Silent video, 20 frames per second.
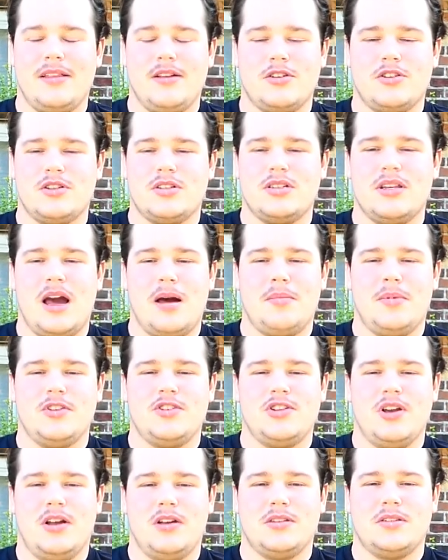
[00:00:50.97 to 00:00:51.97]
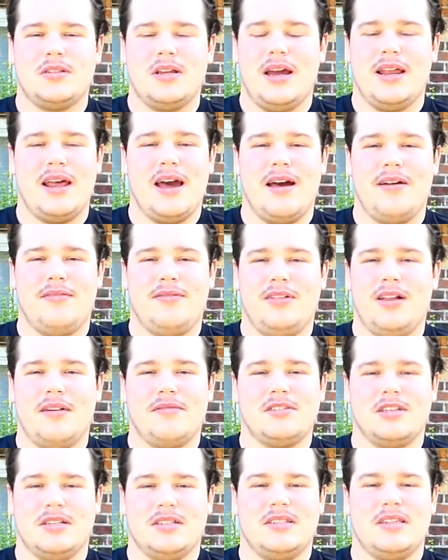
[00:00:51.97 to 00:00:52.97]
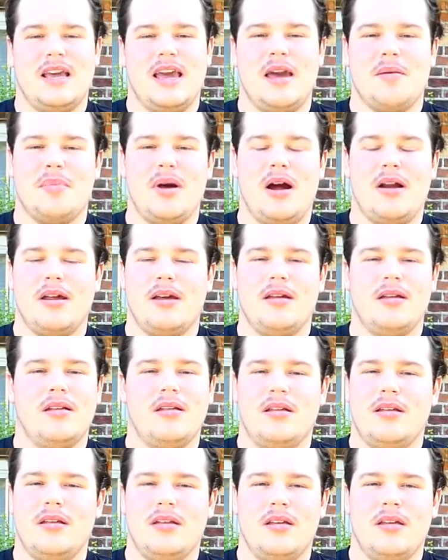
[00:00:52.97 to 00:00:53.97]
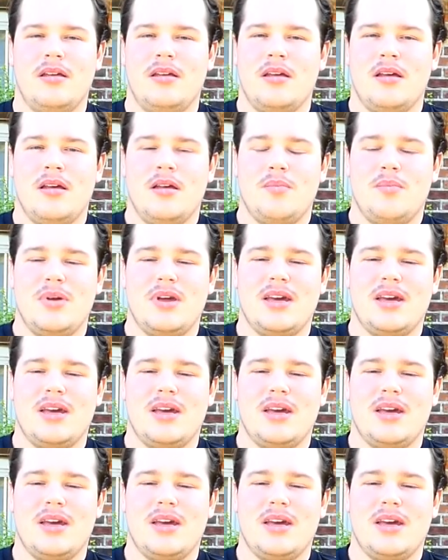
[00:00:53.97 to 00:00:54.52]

there's just not much else I'd have left to say about it.